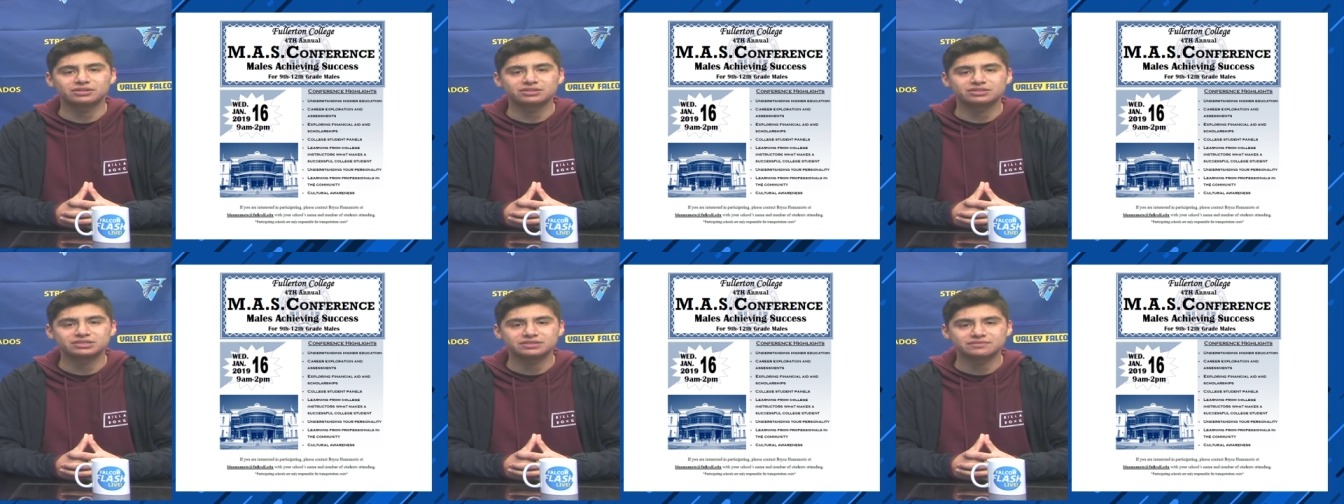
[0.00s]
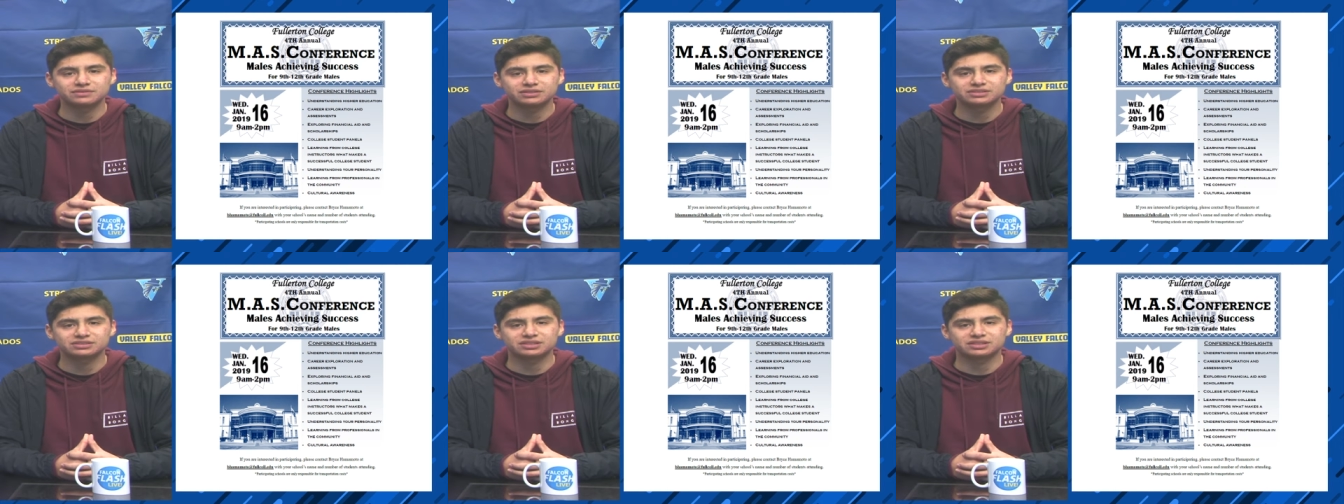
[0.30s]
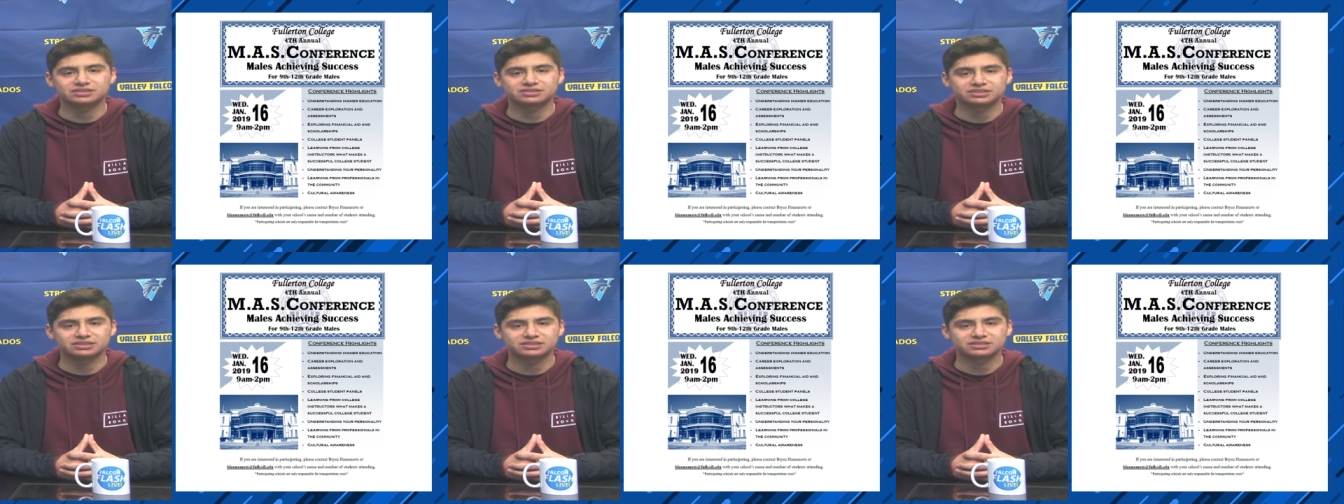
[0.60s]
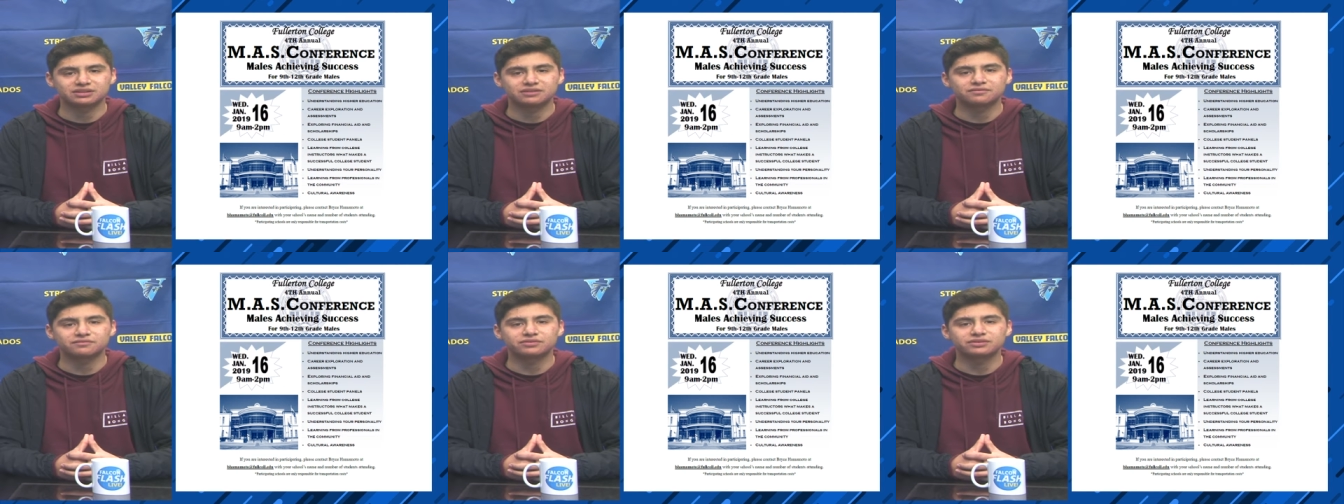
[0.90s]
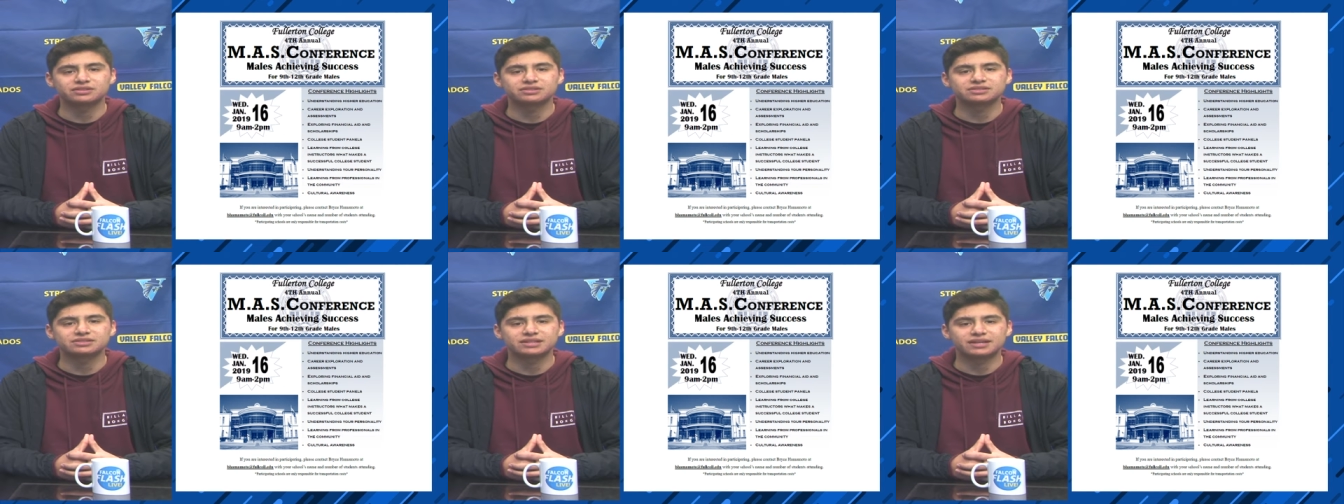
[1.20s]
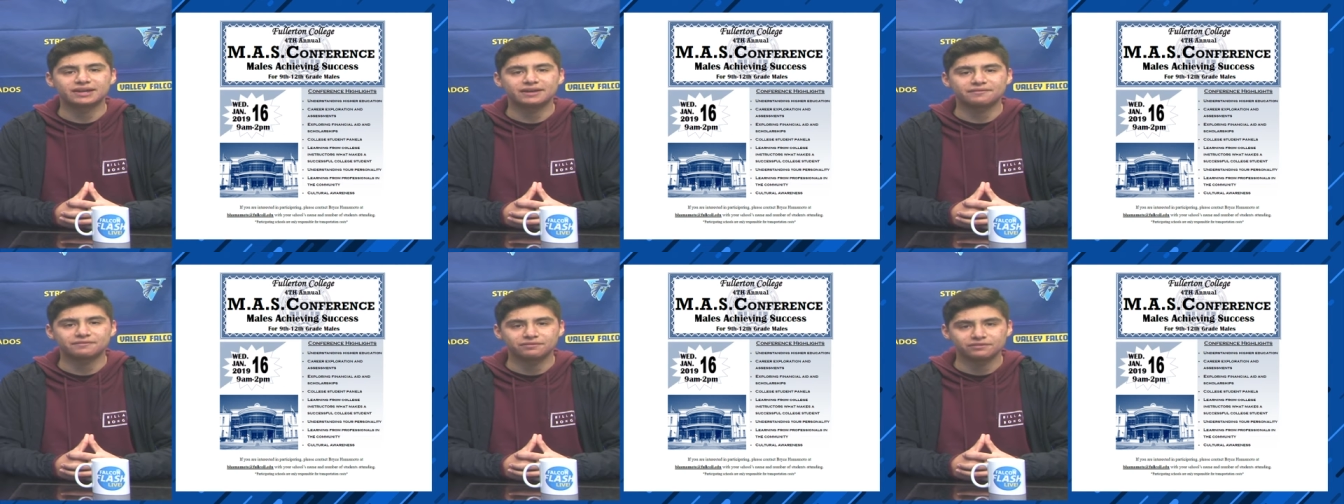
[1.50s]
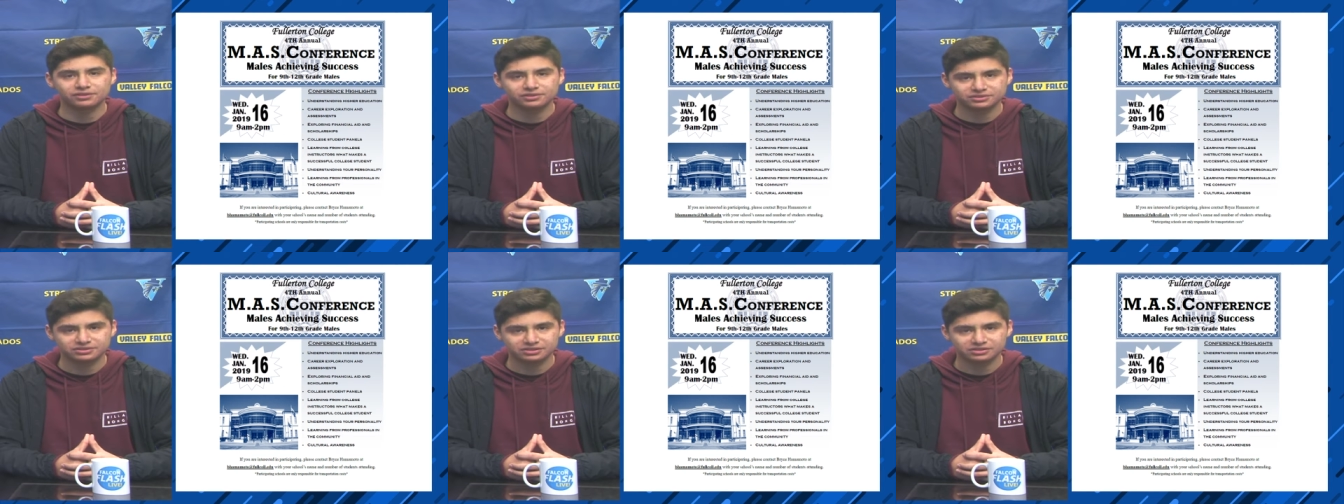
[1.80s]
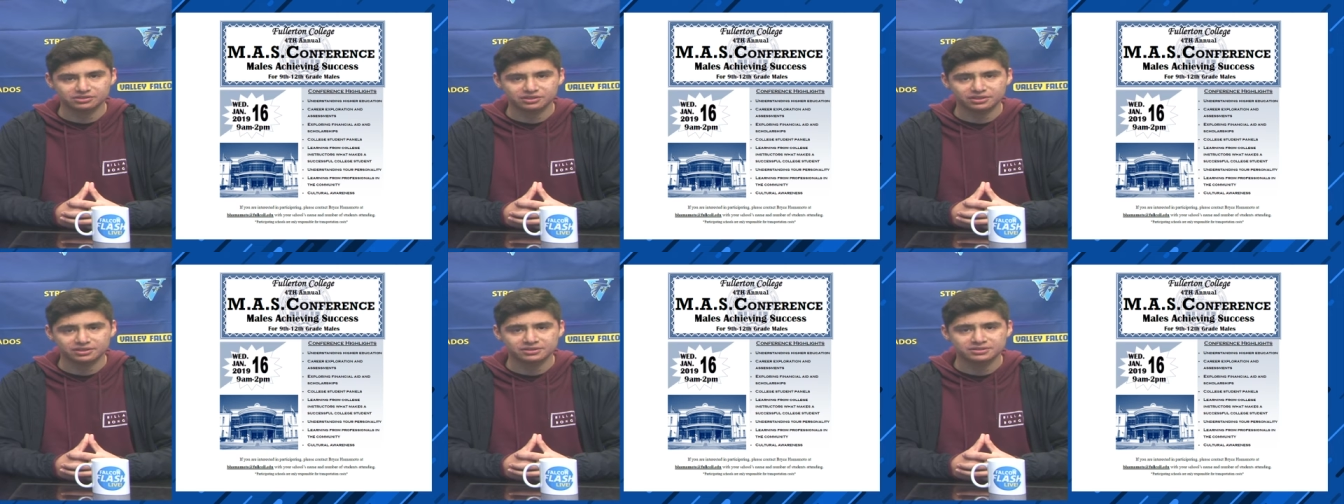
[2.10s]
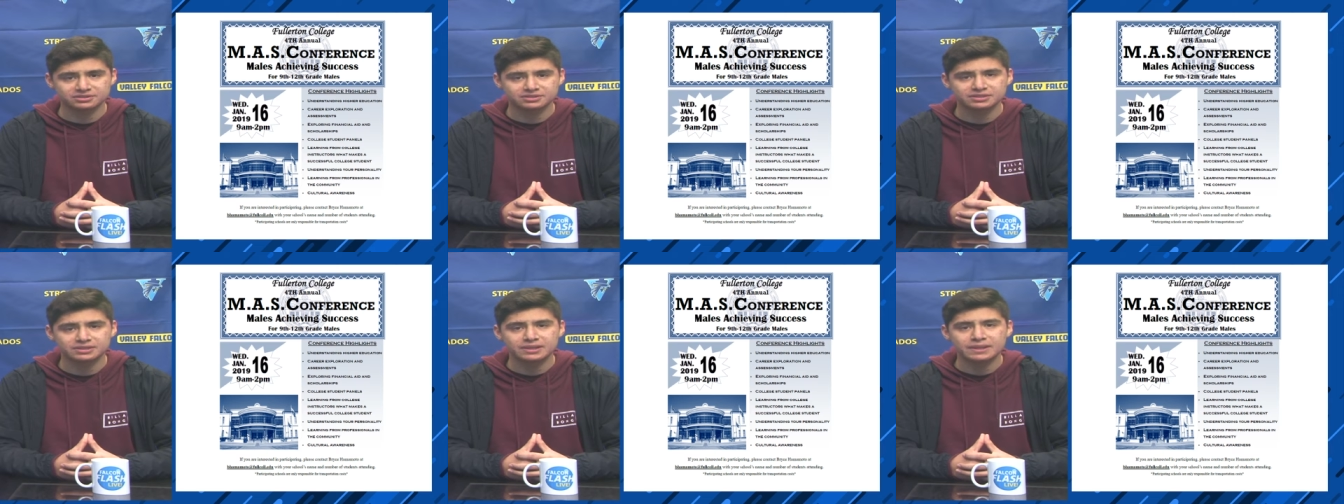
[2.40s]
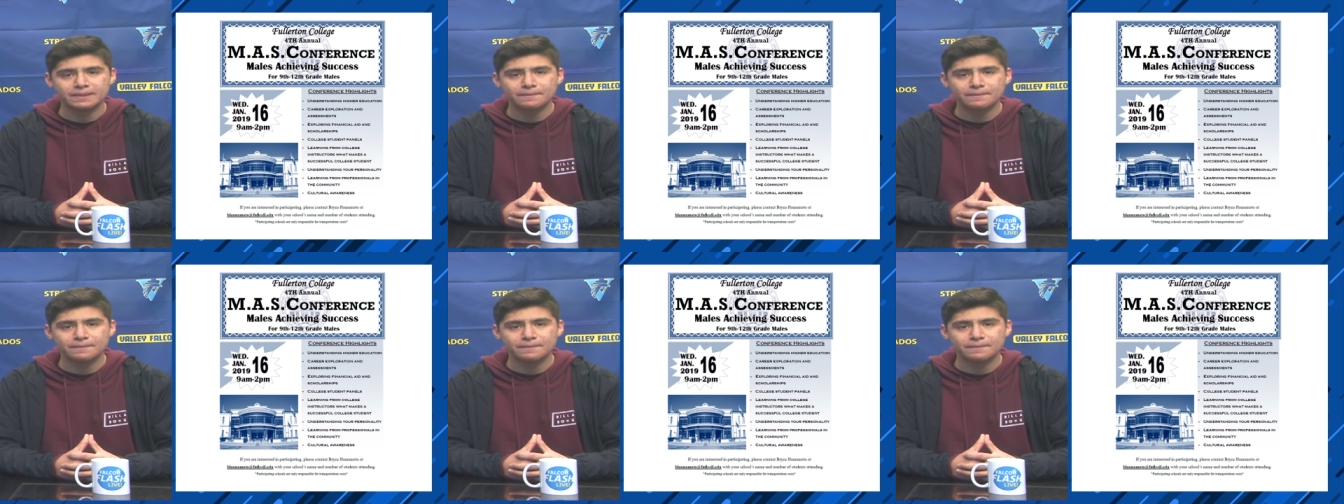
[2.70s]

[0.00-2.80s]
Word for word: Achieving Success Conference at Fullerton College.